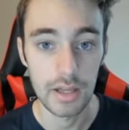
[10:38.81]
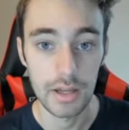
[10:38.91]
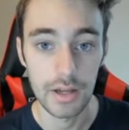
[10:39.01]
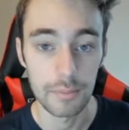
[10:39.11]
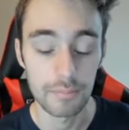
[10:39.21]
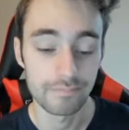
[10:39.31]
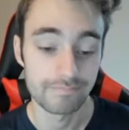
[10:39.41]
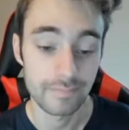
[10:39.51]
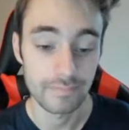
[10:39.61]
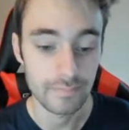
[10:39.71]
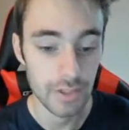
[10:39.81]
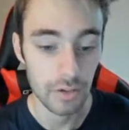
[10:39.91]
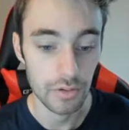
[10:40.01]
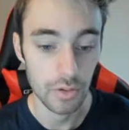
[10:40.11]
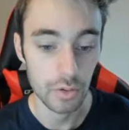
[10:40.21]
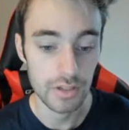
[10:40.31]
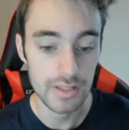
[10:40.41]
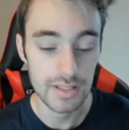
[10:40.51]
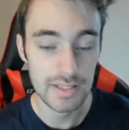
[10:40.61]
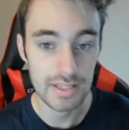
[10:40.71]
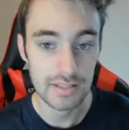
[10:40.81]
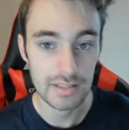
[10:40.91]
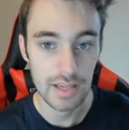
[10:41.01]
in order to succeed,